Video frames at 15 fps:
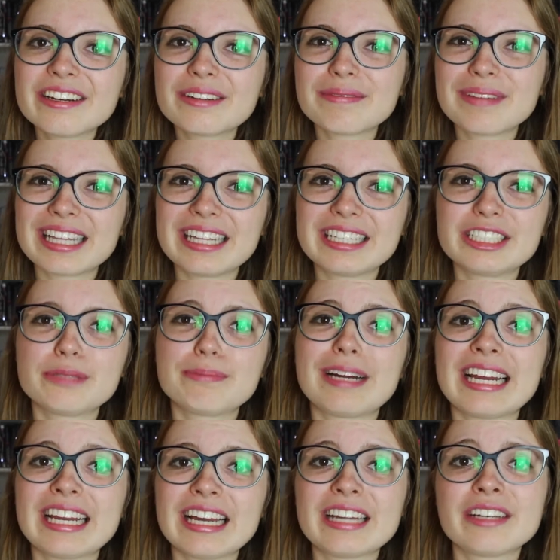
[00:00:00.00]
on my lunch
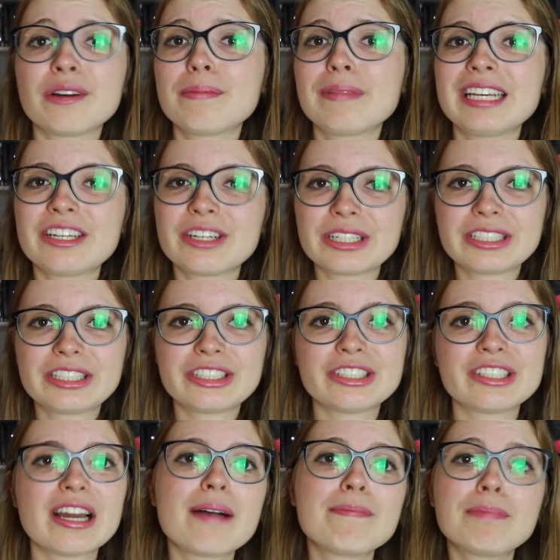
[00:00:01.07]
break, I normally go to a